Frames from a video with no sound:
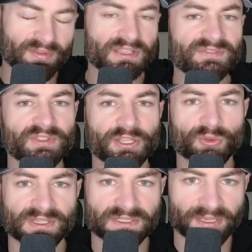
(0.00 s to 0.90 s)
this video
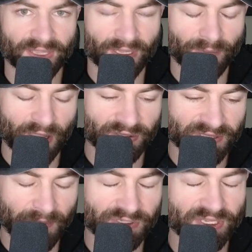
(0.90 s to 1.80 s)
is today about
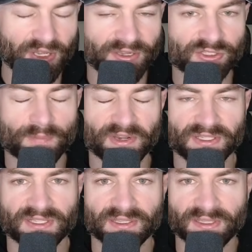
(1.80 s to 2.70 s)
cybersecurity, so I'm going to
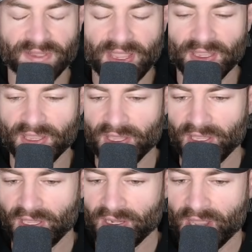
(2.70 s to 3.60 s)
stick to that
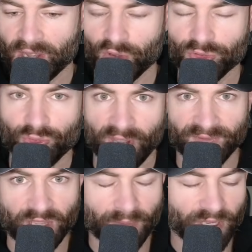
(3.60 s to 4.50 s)
and not go too off
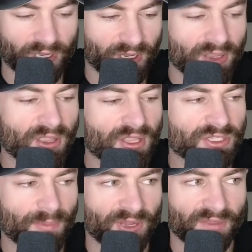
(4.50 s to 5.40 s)
topic here. So
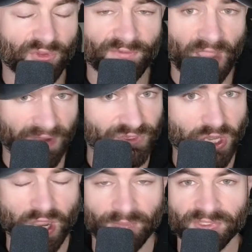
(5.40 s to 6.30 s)
I'm going to give you five
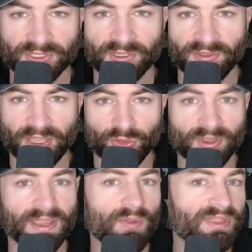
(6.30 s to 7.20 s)
jobs that you can
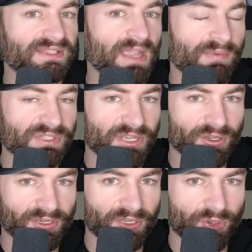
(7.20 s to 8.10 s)
get with a
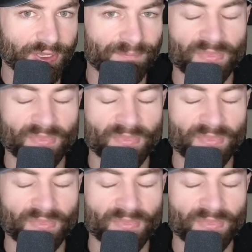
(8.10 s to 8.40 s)
cybersecurity degree.